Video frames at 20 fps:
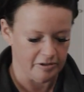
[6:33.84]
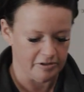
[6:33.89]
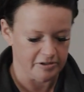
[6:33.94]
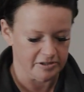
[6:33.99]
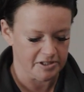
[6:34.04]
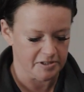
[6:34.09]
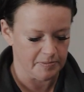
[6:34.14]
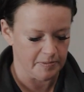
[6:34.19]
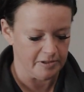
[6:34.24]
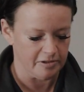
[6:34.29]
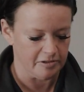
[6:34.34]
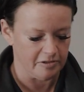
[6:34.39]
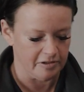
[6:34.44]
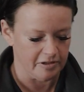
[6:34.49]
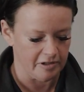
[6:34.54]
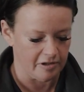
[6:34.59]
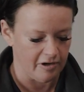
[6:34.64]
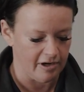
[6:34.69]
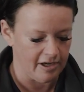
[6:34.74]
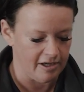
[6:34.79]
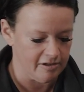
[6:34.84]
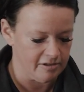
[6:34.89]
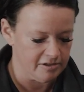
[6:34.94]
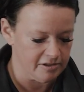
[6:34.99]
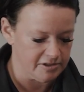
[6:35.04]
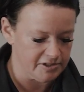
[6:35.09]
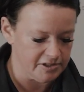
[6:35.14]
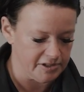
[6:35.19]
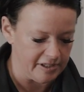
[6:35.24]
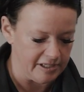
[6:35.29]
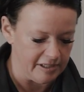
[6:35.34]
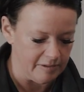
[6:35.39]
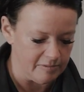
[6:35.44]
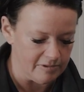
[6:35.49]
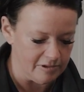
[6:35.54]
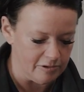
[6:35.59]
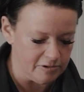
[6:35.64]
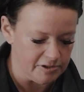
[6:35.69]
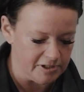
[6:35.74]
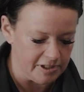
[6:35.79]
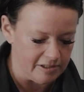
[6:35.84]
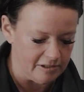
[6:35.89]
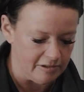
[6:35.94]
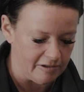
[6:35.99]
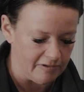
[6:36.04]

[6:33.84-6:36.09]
spill it on the ground, because you end up losing a lot